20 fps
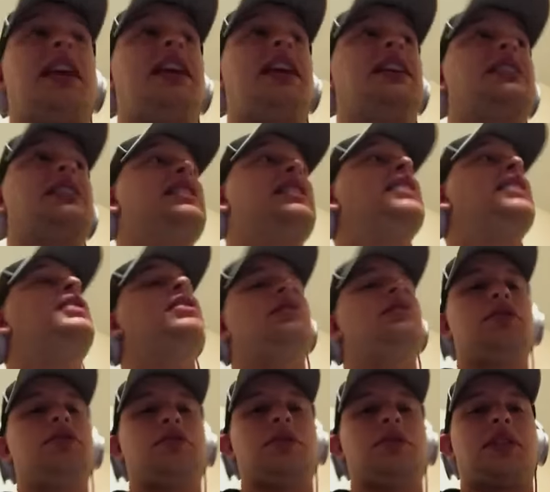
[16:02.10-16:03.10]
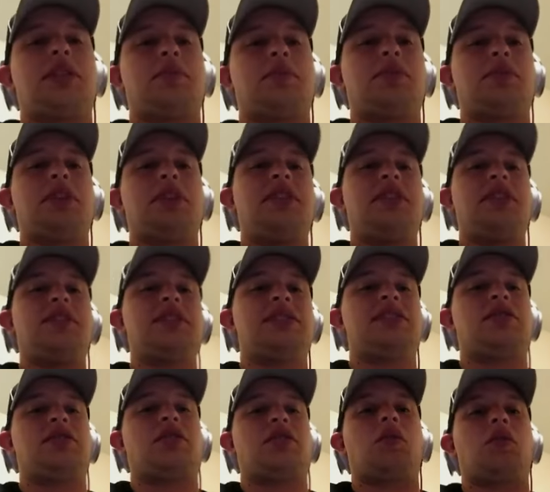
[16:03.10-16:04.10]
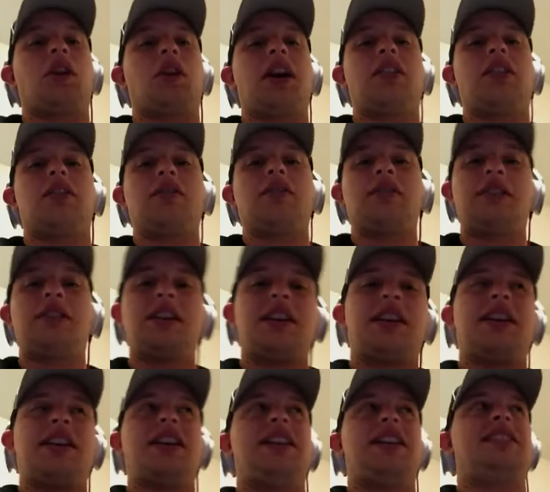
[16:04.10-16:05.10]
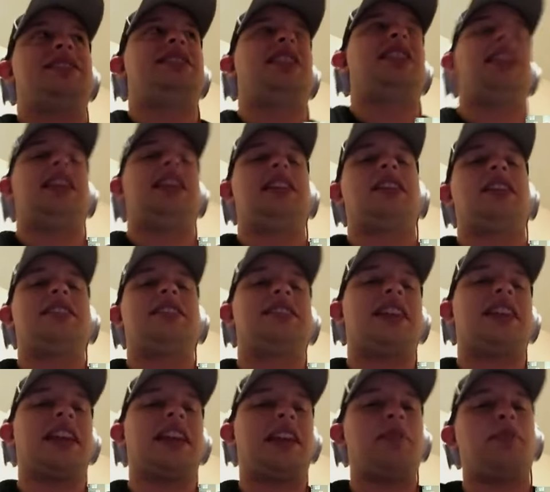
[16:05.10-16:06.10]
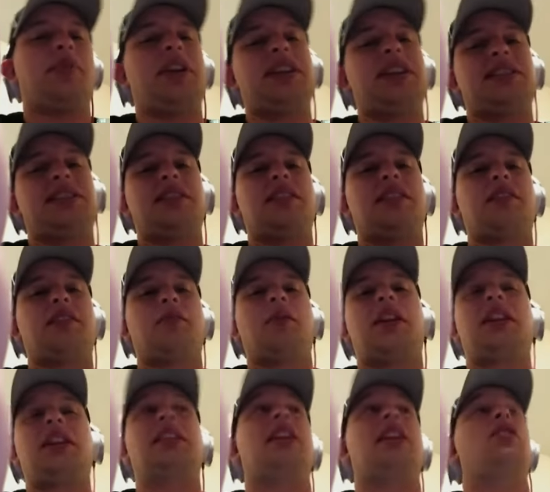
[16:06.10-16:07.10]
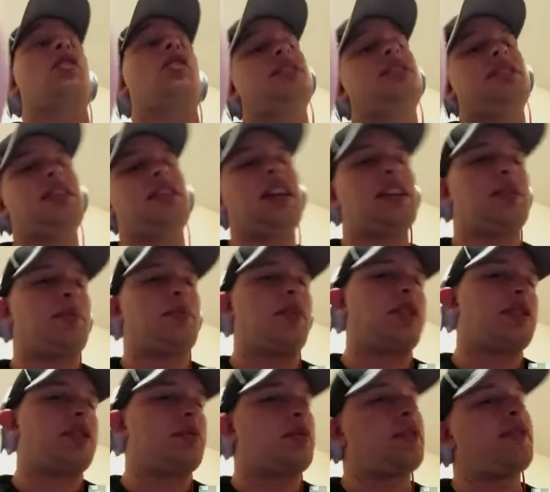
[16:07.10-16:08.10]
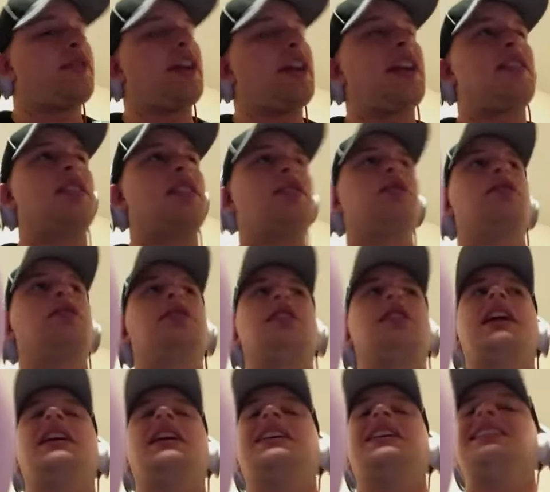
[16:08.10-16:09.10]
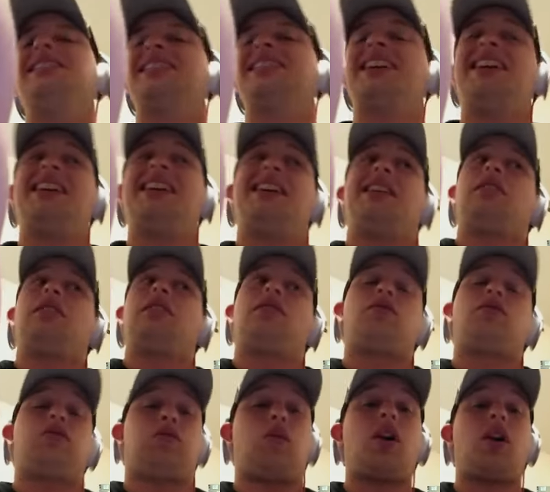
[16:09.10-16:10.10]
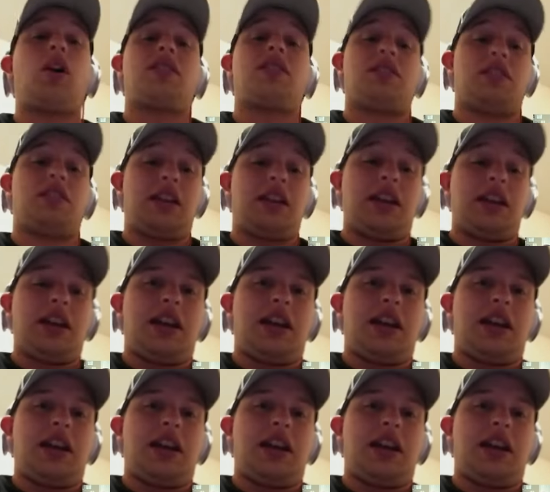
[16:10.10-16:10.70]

the Yankees need to lose, which I believe is Toronto, is sitting there in second place, and they're winning. They lost tonight to Baltimore 5-2. The Yankees crushed